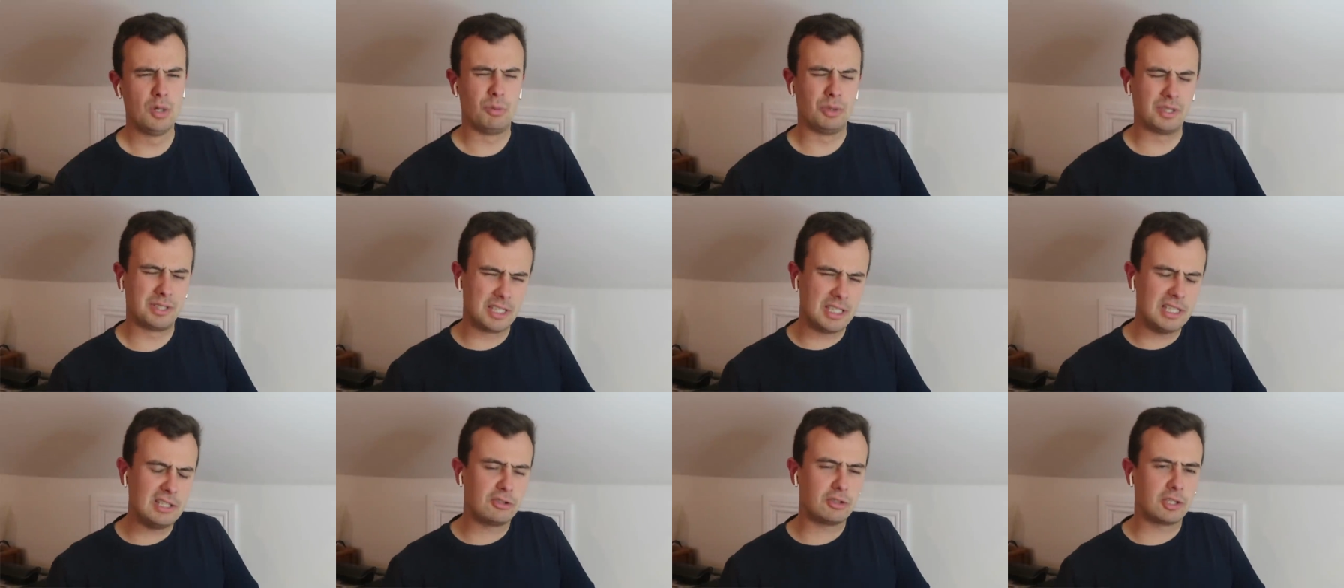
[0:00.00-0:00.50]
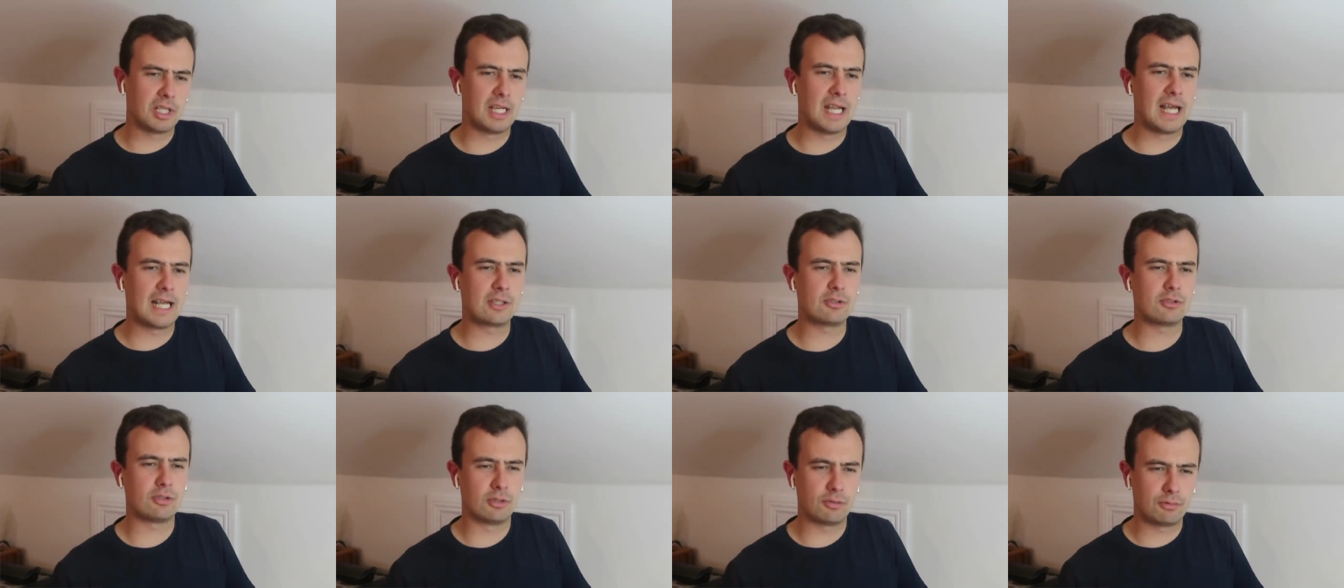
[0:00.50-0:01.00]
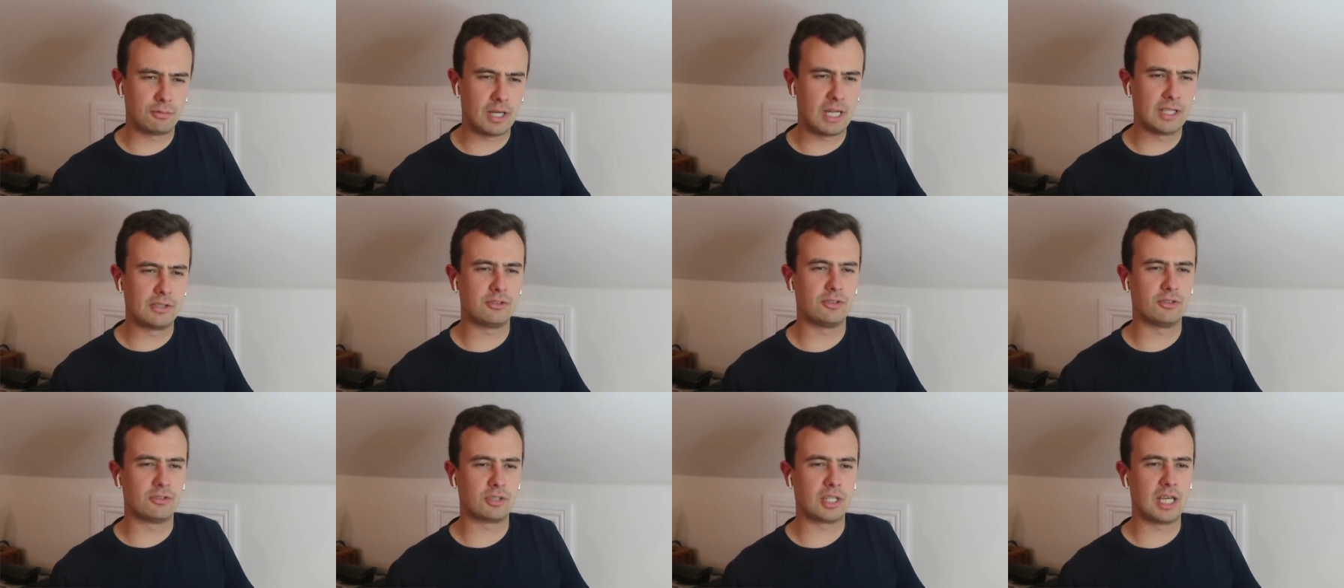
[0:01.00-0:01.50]
with these connections,
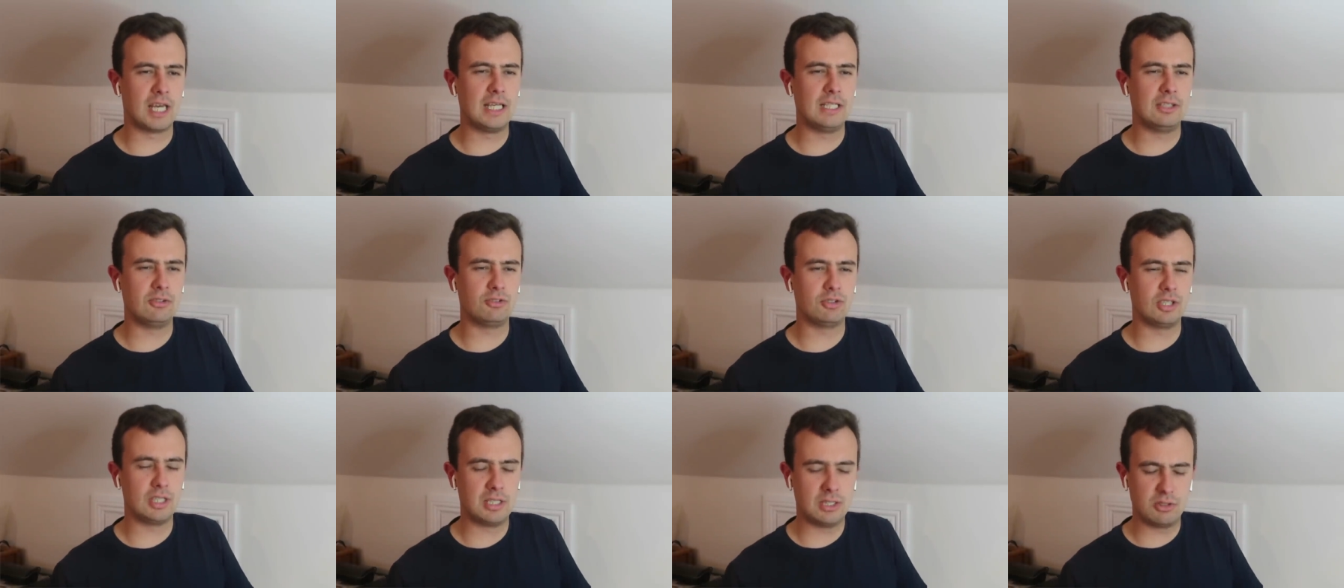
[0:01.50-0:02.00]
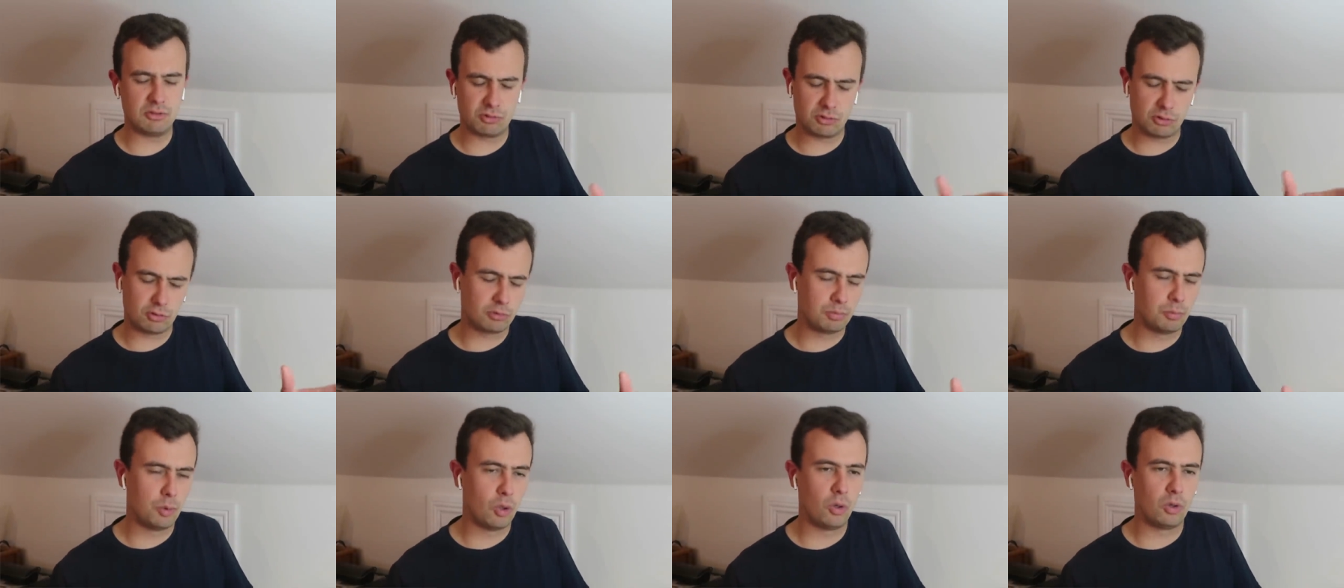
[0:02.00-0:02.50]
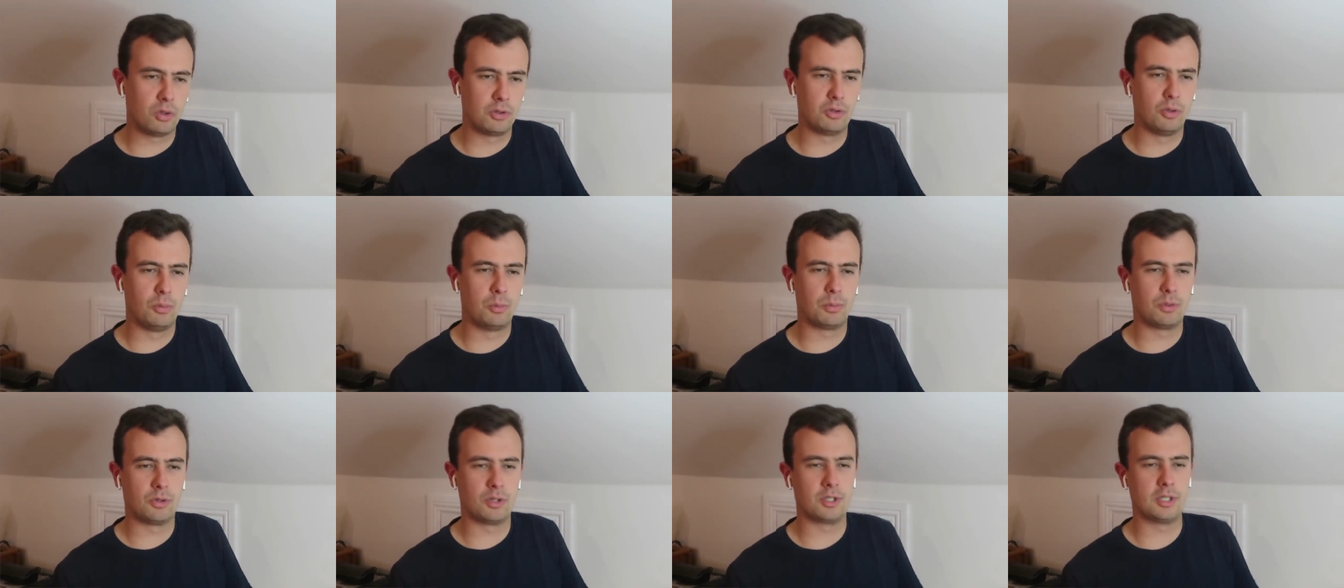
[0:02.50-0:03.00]
Francis Casey's a small
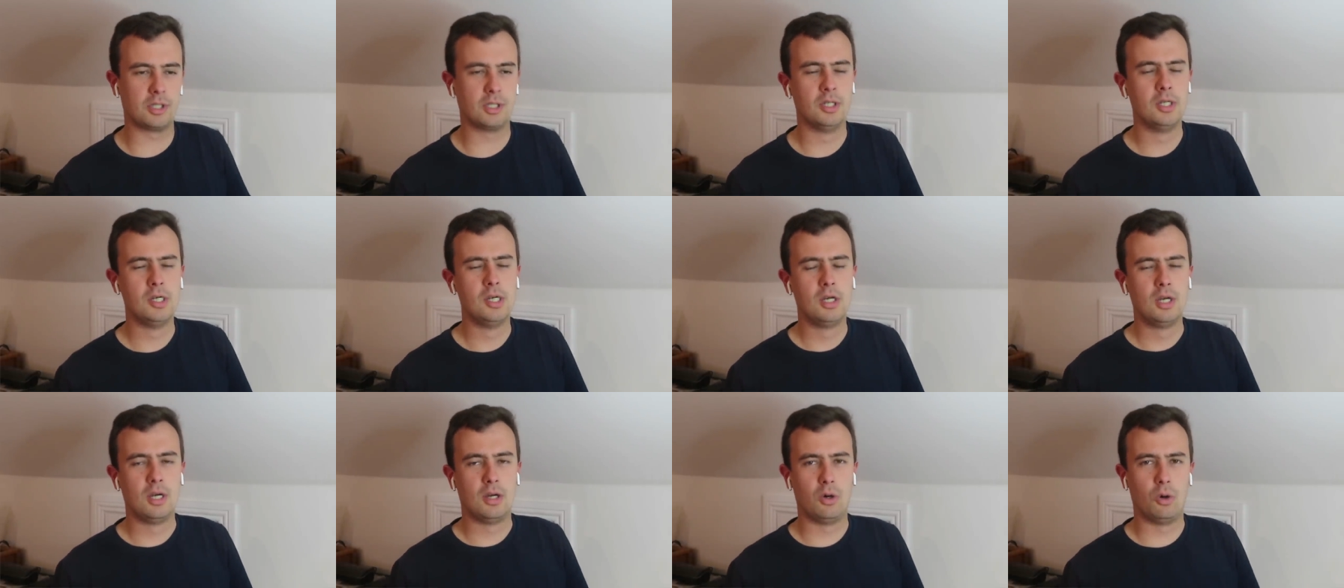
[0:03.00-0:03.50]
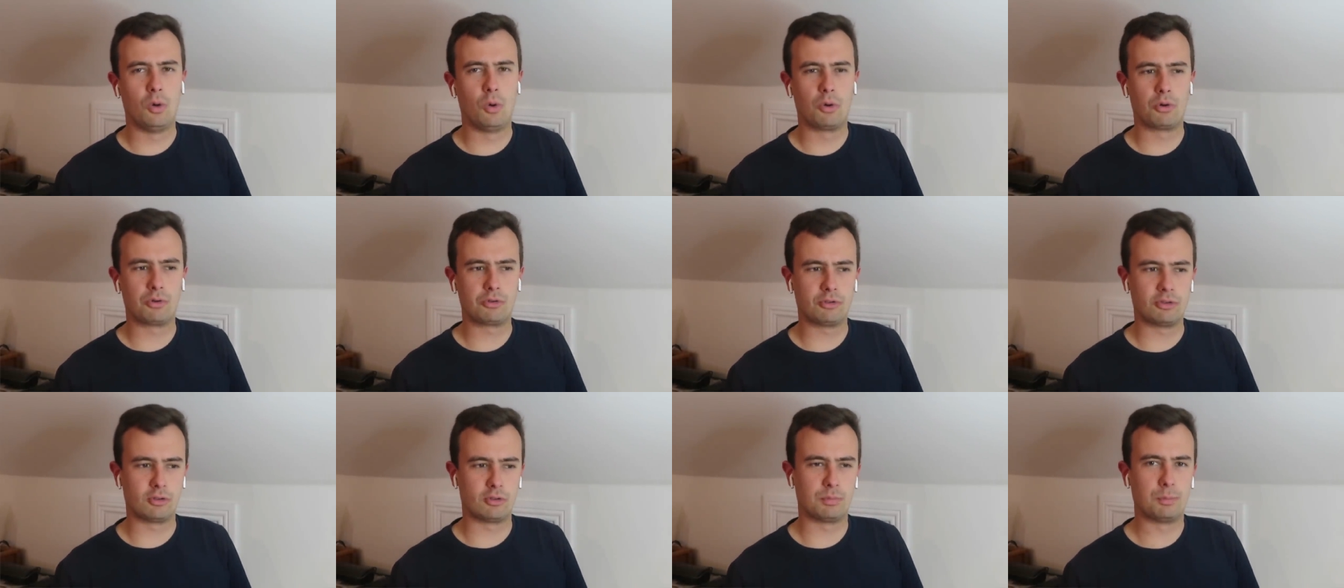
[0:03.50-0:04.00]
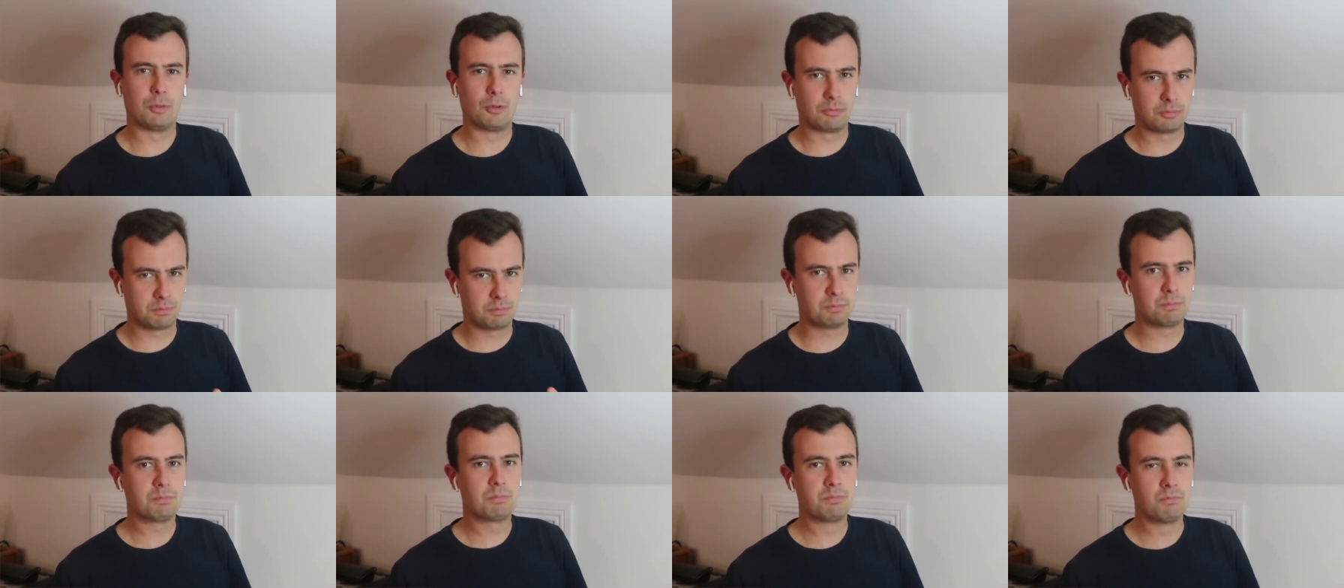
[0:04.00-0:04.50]
number of horses, but